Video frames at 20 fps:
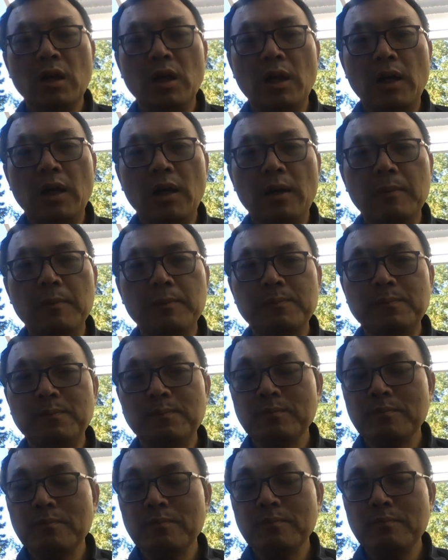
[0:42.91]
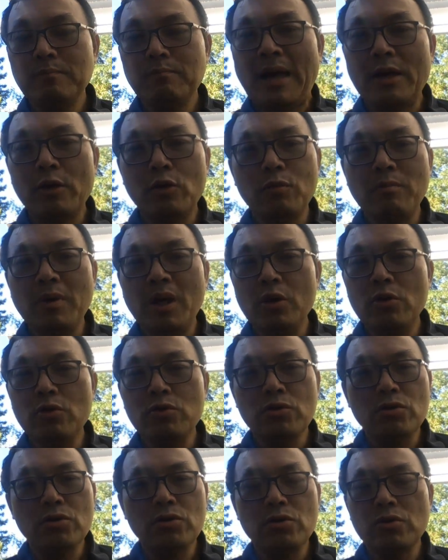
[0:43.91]
bio
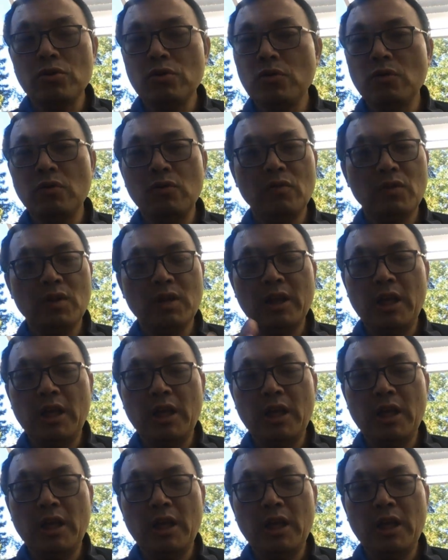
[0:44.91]
major,